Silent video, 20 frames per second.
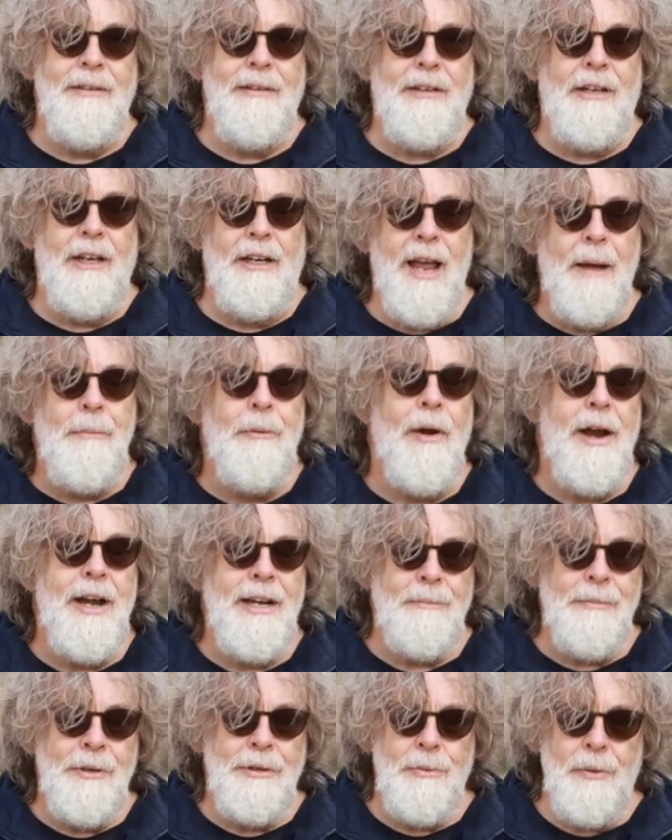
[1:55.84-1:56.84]

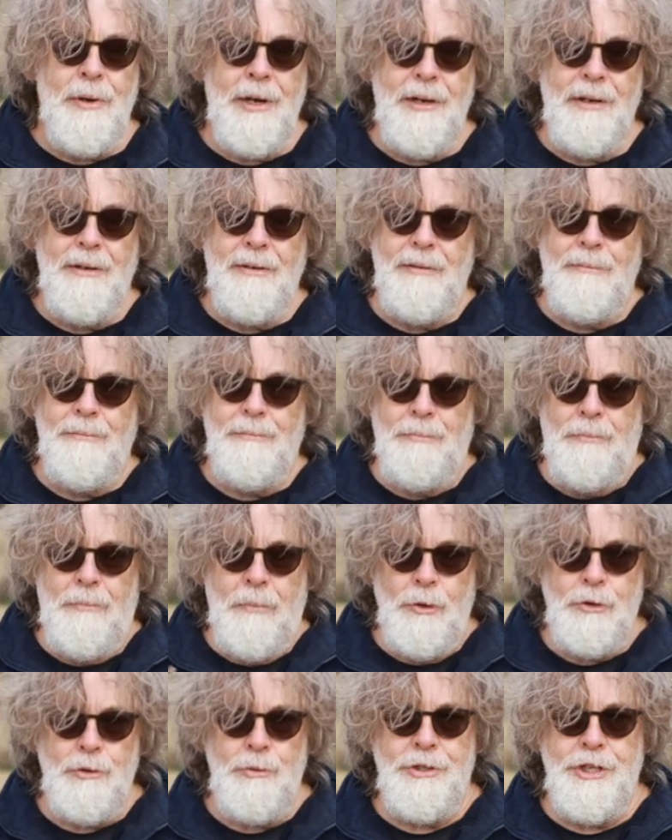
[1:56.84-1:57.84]
collaborating between
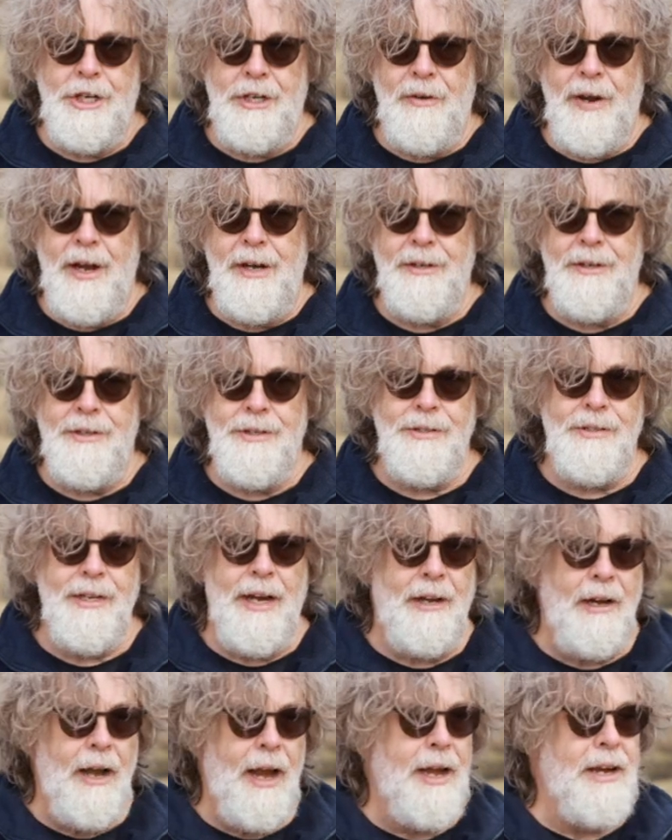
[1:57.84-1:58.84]
bush regenerators
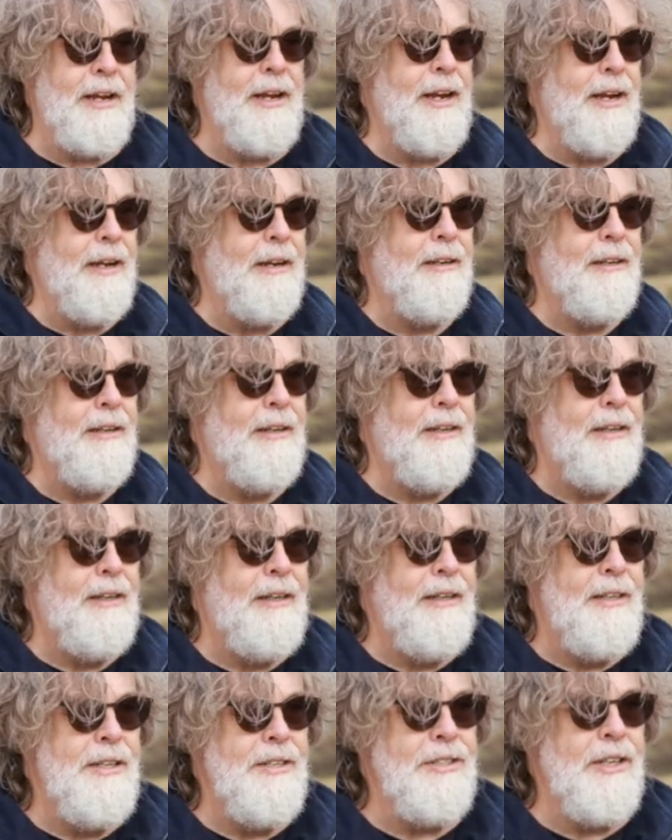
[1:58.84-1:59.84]
and Landcare.
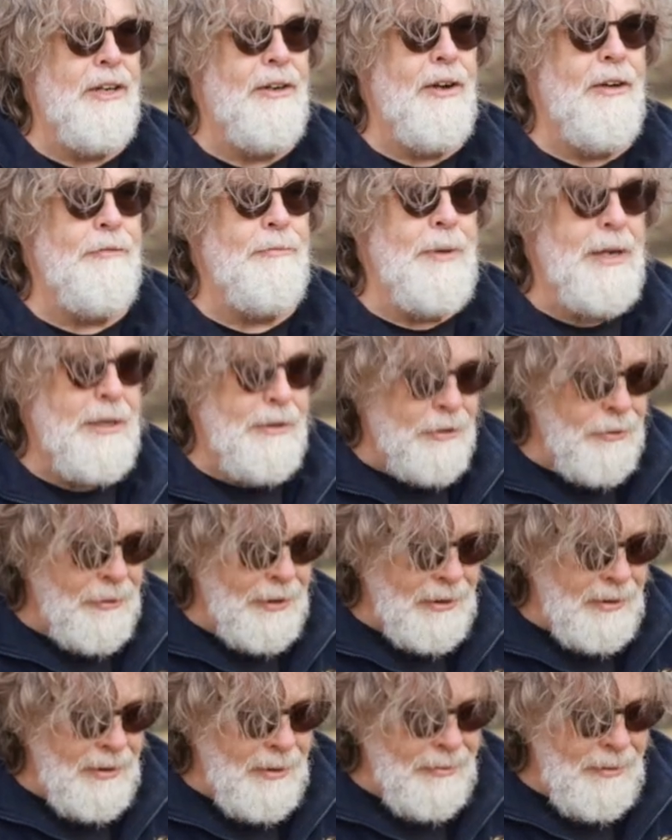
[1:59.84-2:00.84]
So I've been
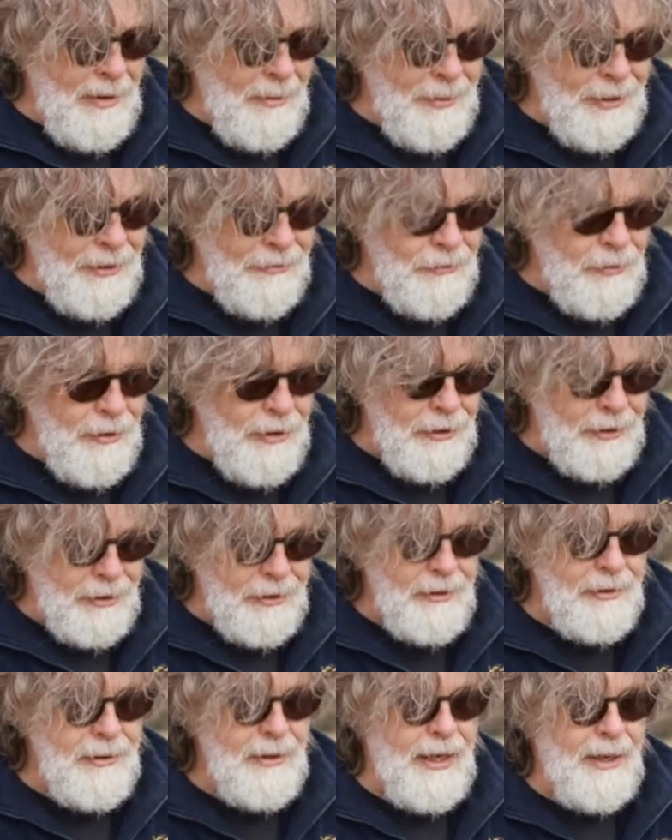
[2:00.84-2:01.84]
doing a bit of
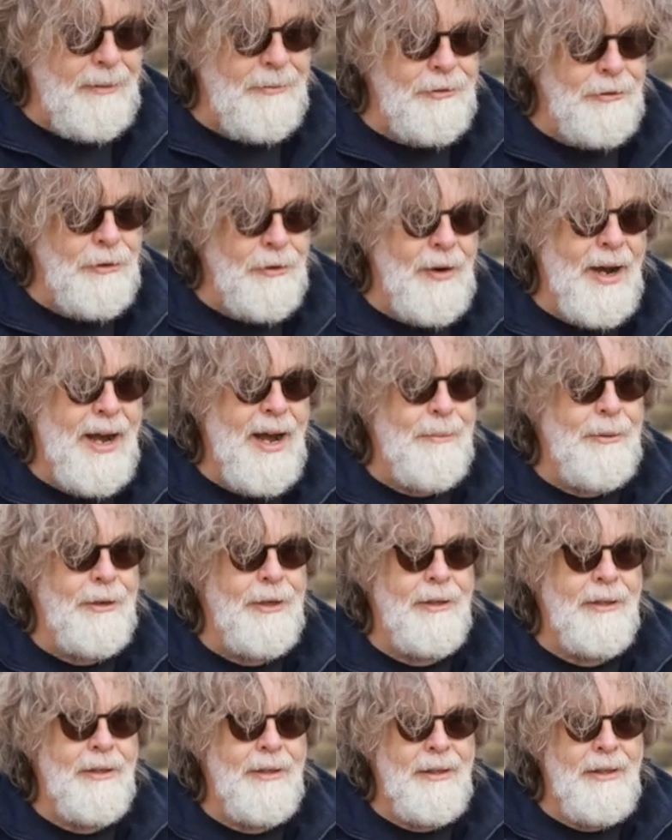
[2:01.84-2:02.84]
work through
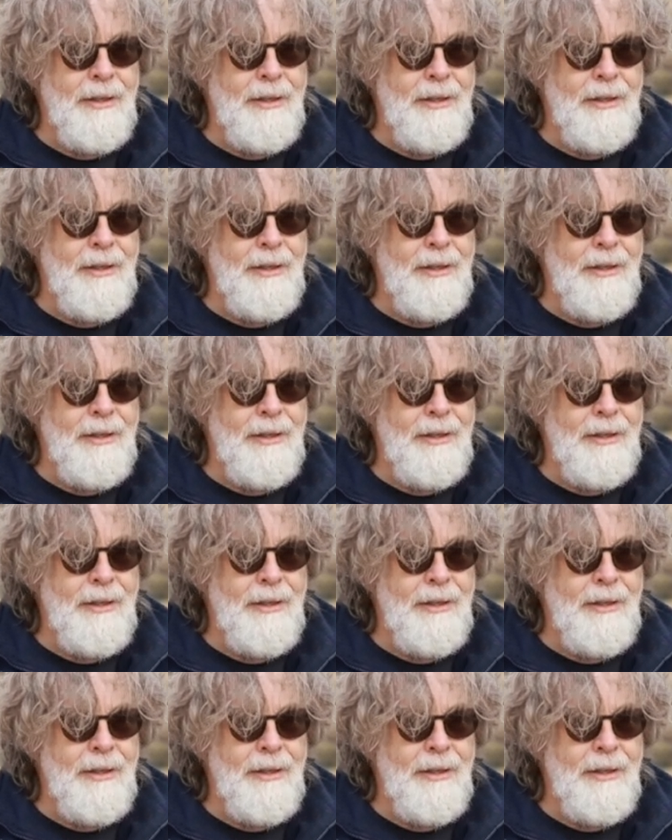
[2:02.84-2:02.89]
Arbor